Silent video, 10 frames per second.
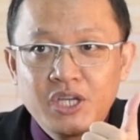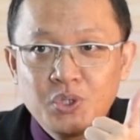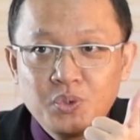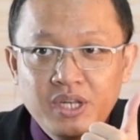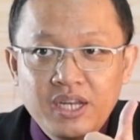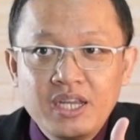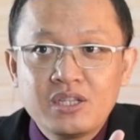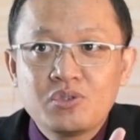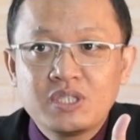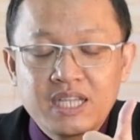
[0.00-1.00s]
you
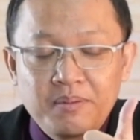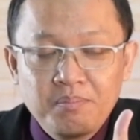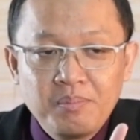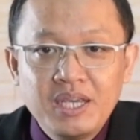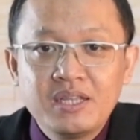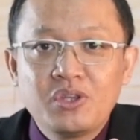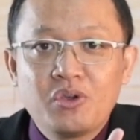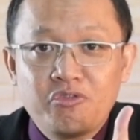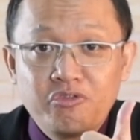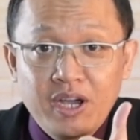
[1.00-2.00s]
need to submit
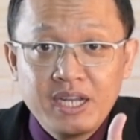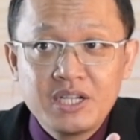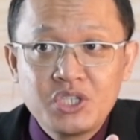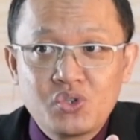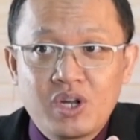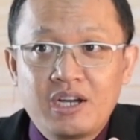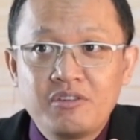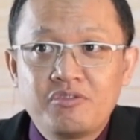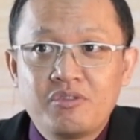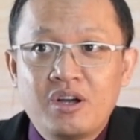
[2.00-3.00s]
your final draft